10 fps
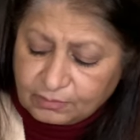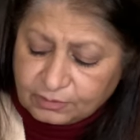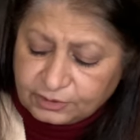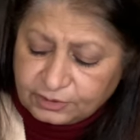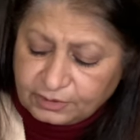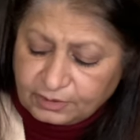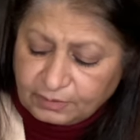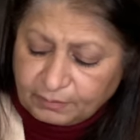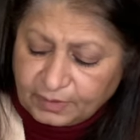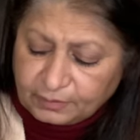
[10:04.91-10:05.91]
or
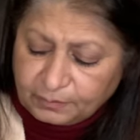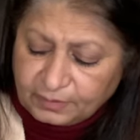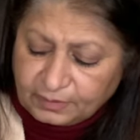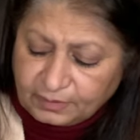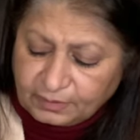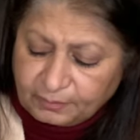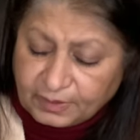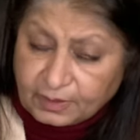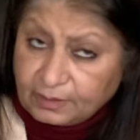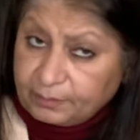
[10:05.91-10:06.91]
she might be really
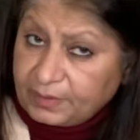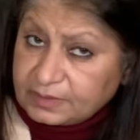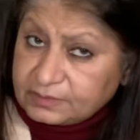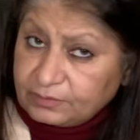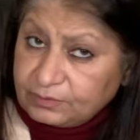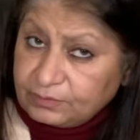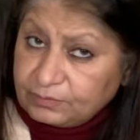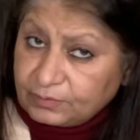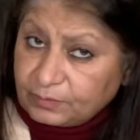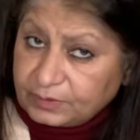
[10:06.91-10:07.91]
making a pass on you
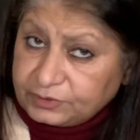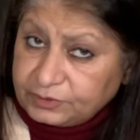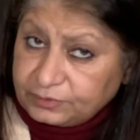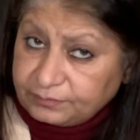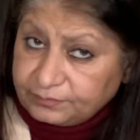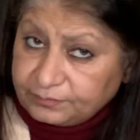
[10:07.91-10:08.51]
or wants you